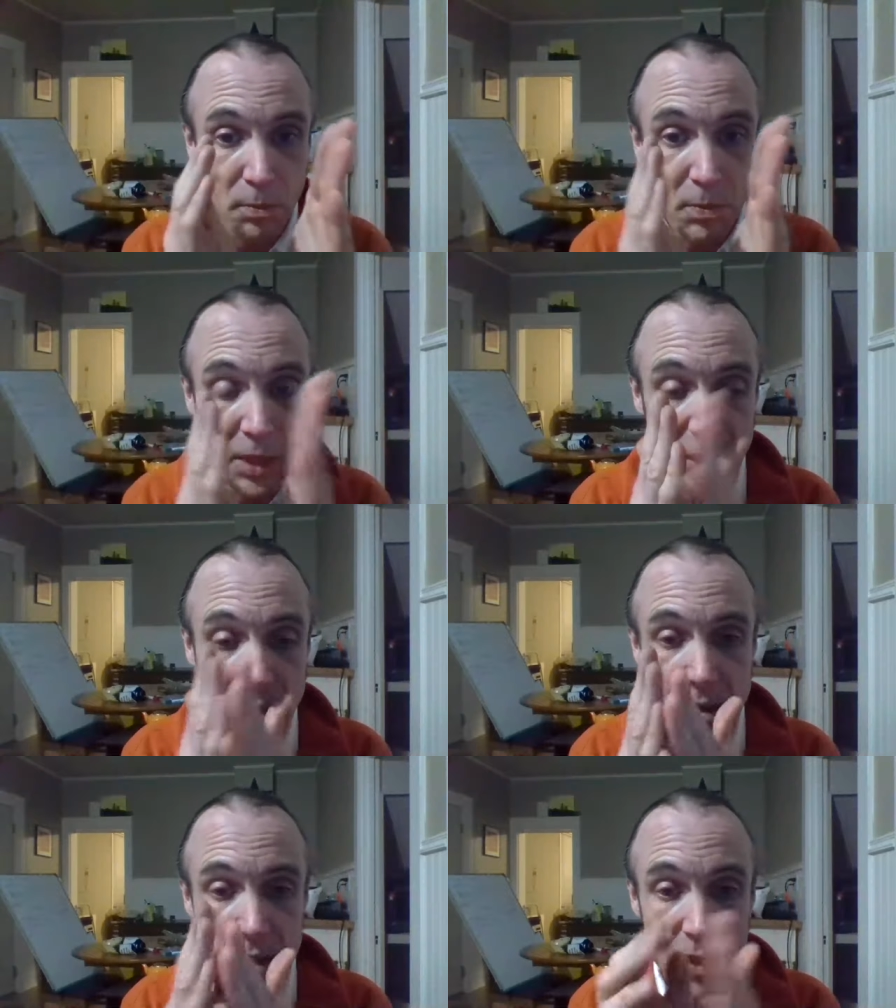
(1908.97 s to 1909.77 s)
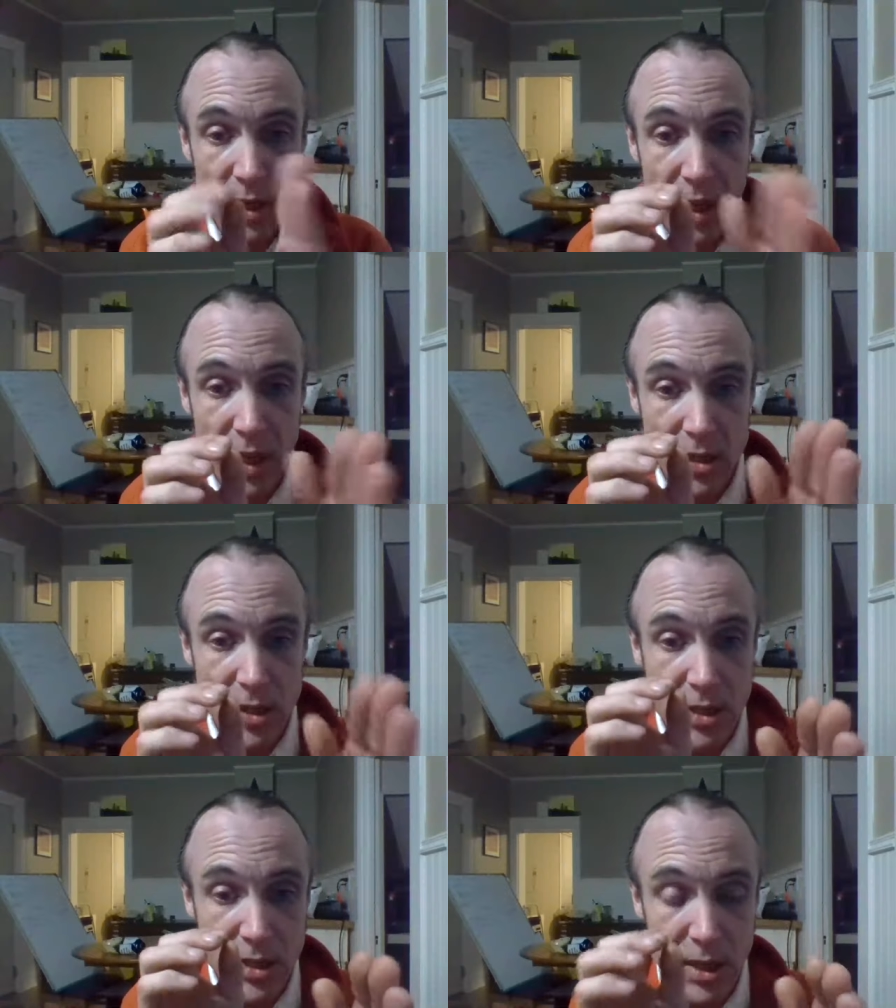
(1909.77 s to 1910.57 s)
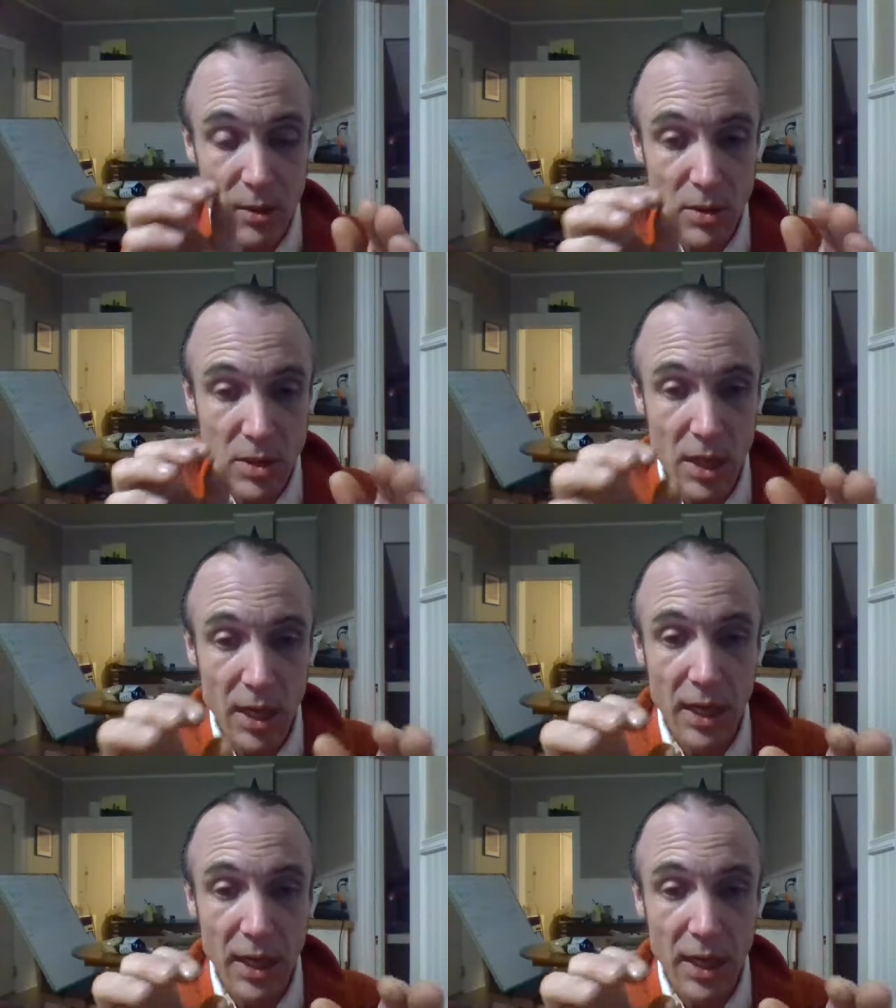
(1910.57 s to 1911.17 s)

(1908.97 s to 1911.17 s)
piece of legends they were taught,